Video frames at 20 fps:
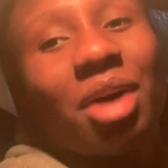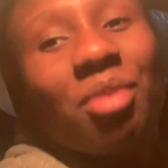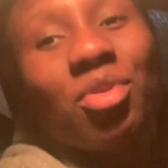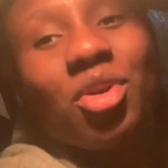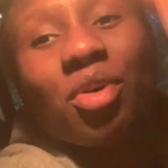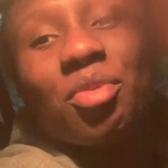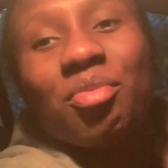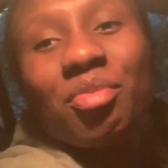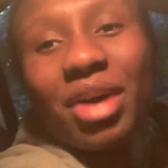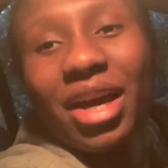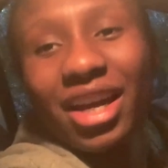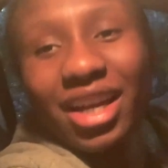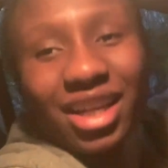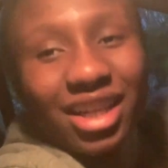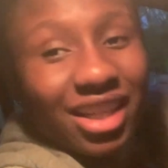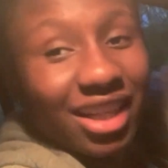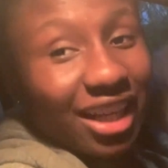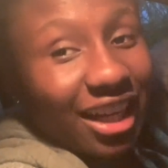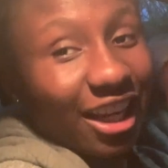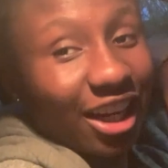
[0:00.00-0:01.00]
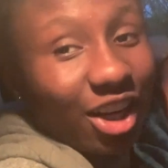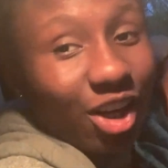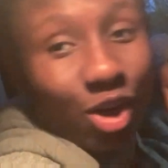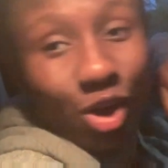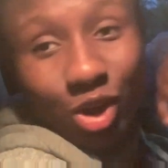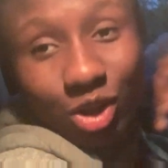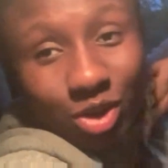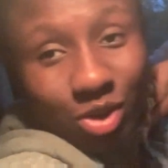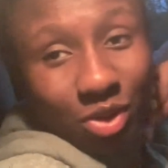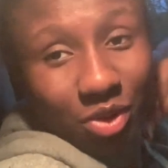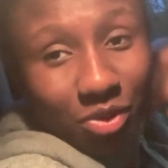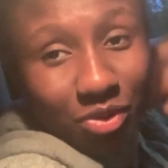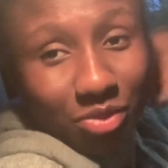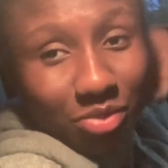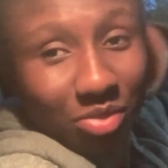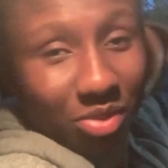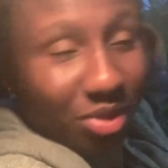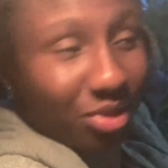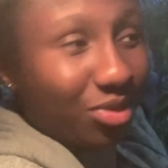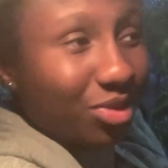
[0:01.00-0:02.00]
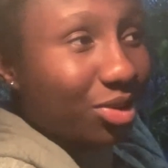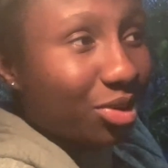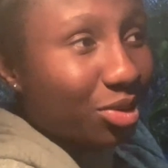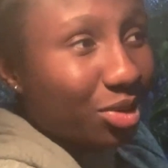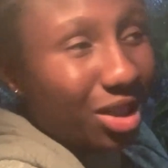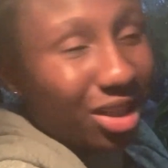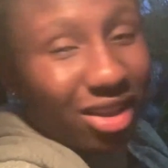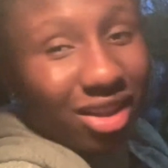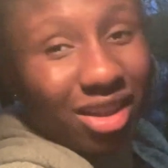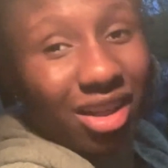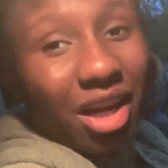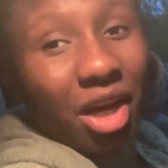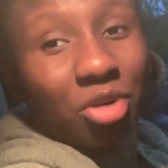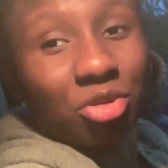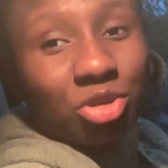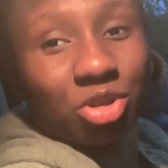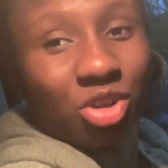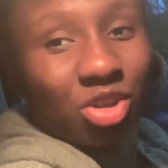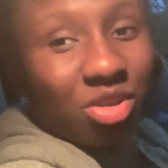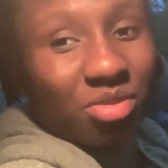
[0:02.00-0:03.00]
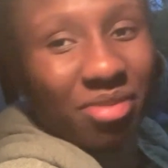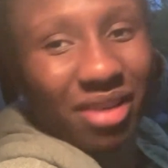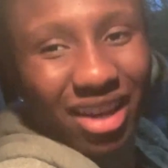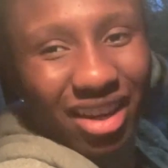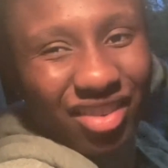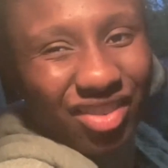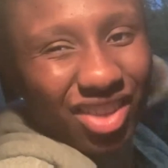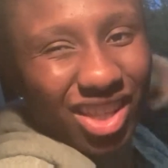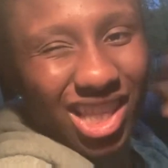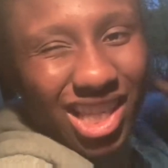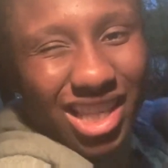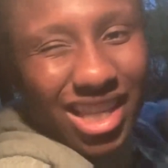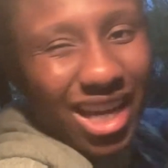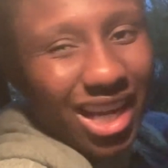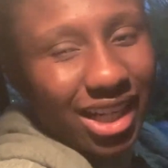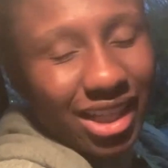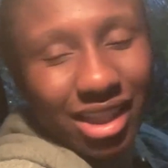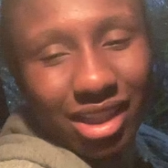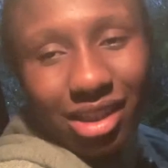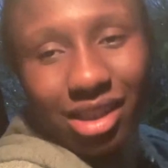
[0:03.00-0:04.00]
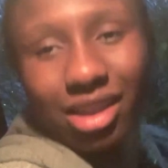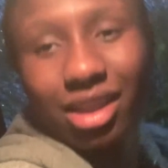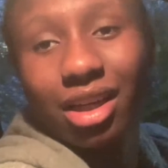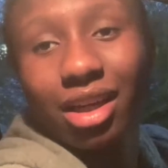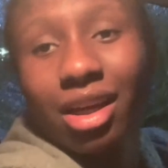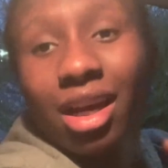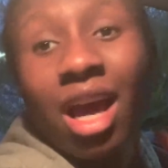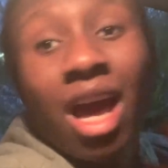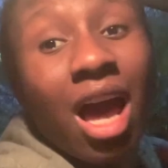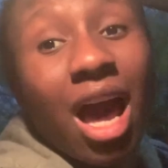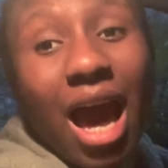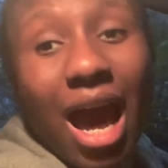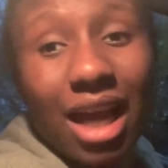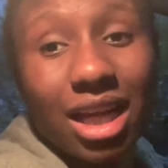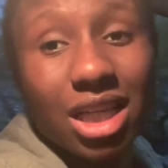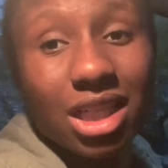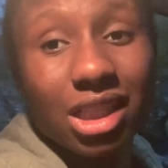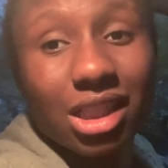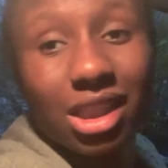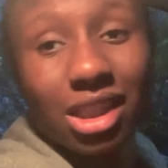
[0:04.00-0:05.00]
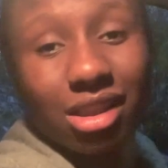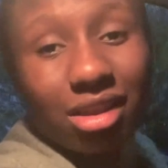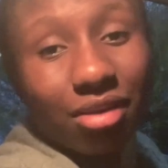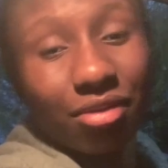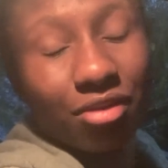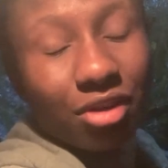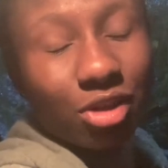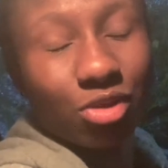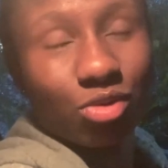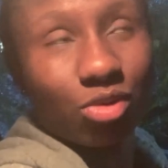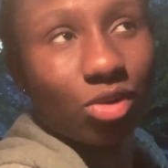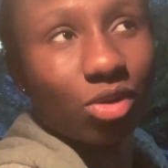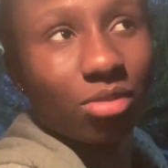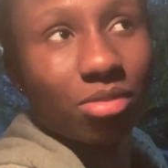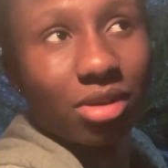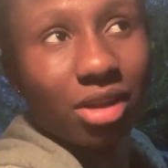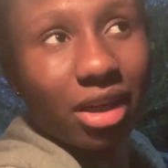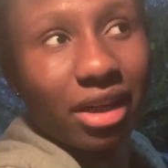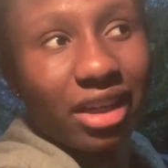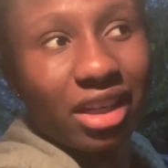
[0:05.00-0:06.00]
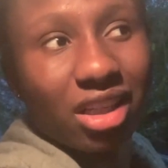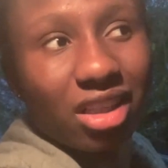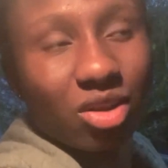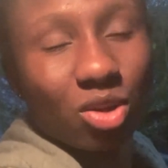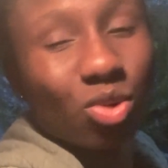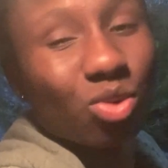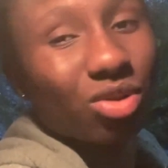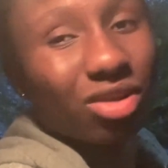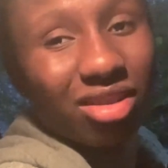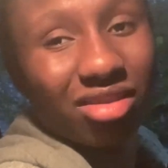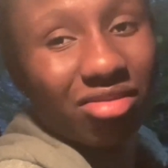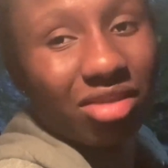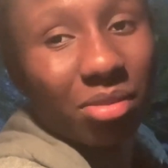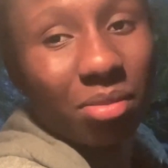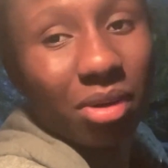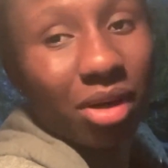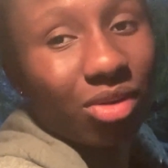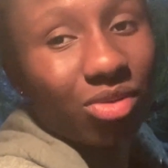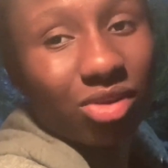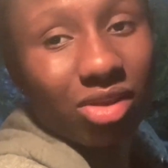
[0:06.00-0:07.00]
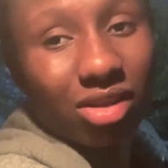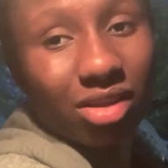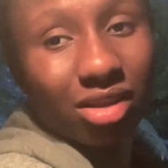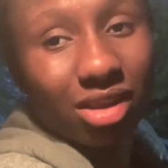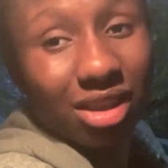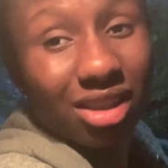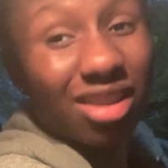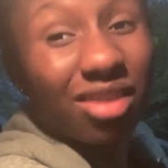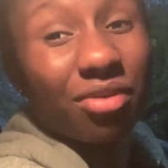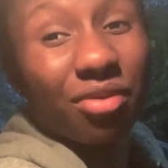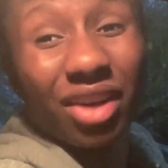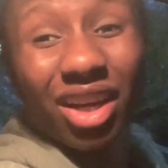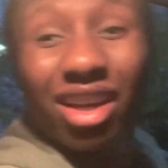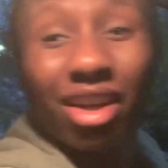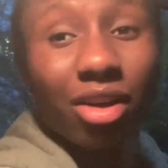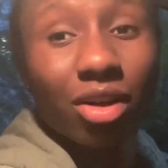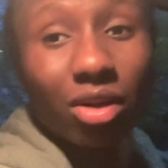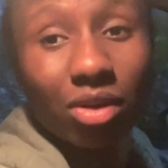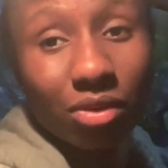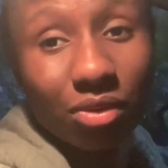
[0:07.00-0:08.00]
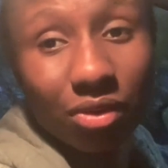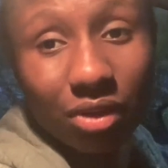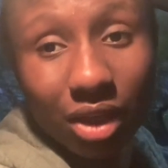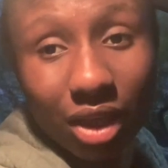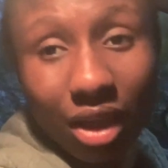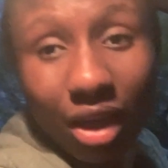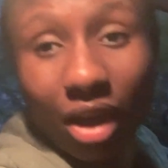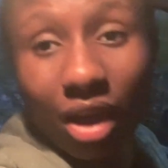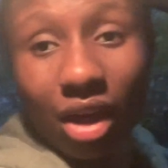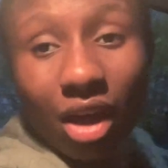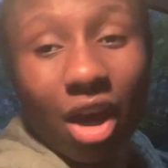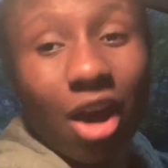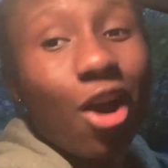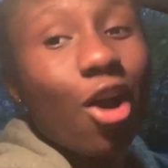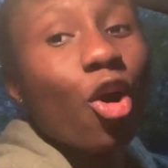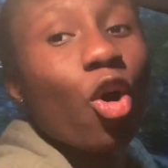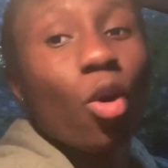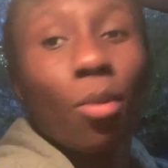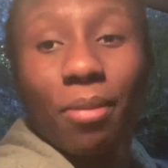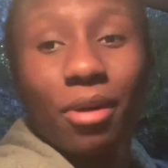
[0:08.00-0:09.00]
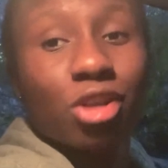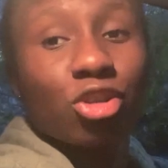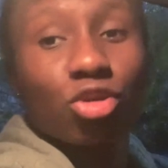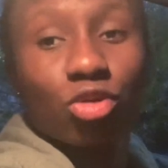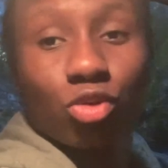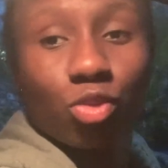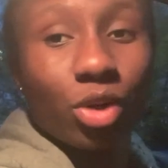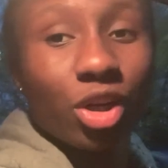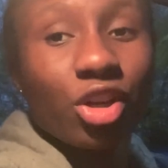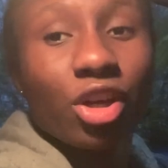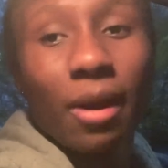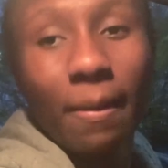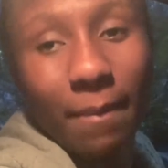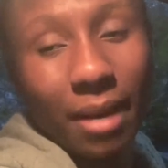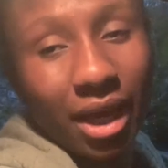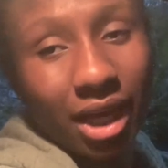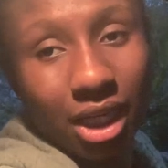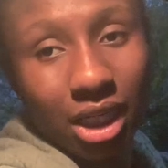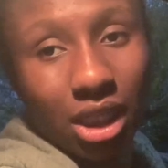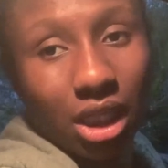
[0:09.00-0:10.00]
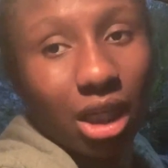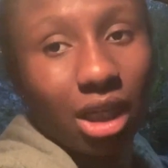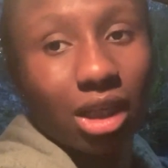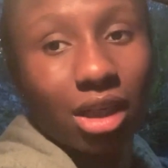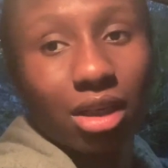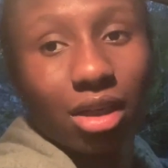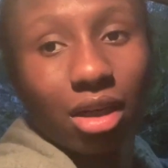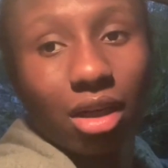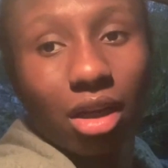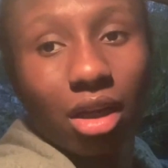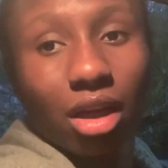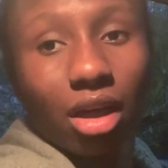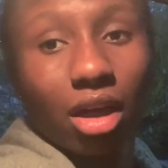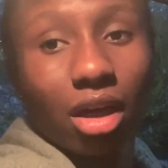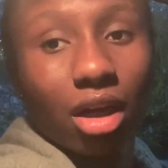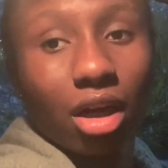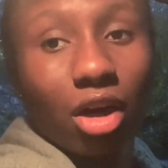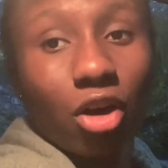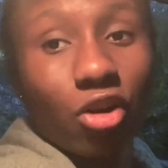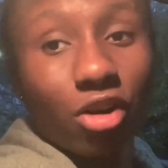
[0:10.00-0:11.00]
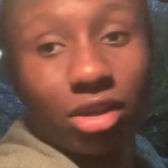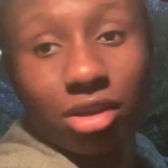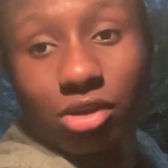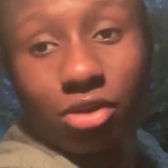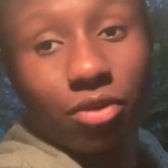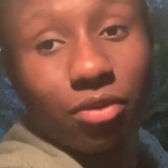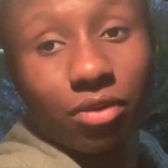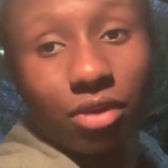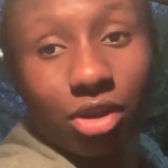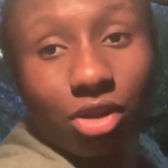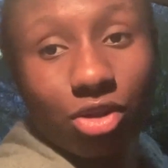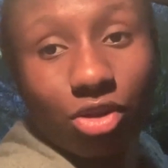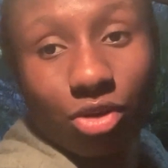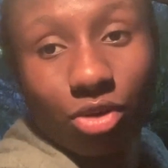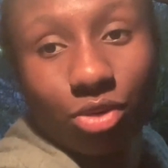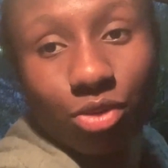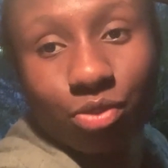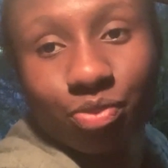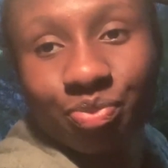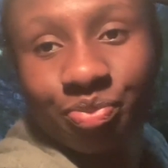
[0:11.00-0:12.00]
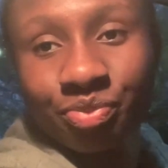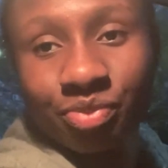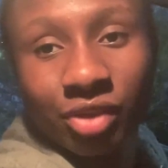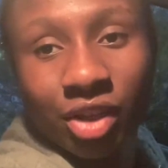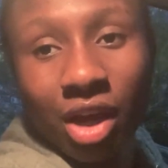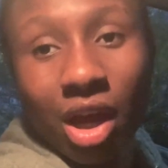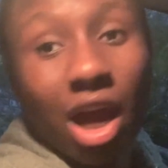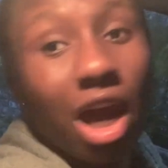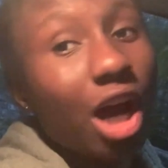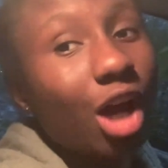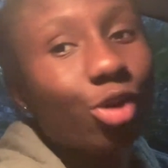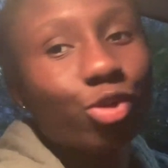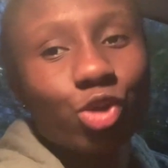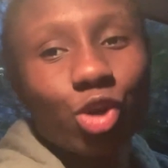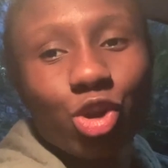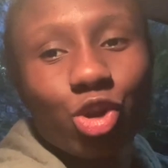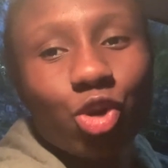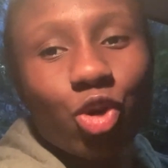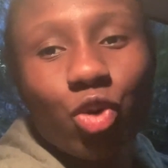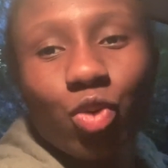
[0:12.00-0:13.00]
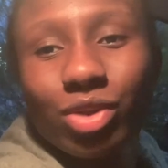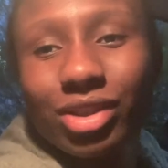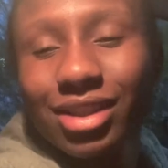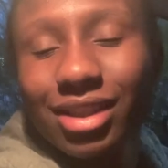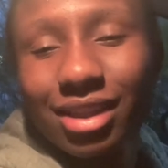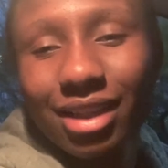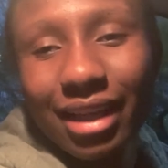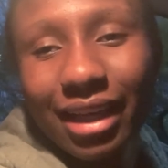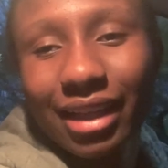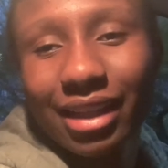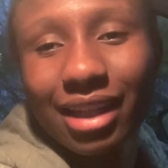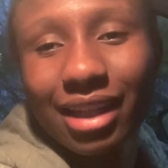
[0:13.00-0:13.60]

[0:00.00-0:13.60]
i'm not buying a lot of beef so i think i will just buy everything that i need here at least the difference will not be like two three pounds it's fair enough here yeah? compared to when you're buying in Huddersfield so I'll just go with it like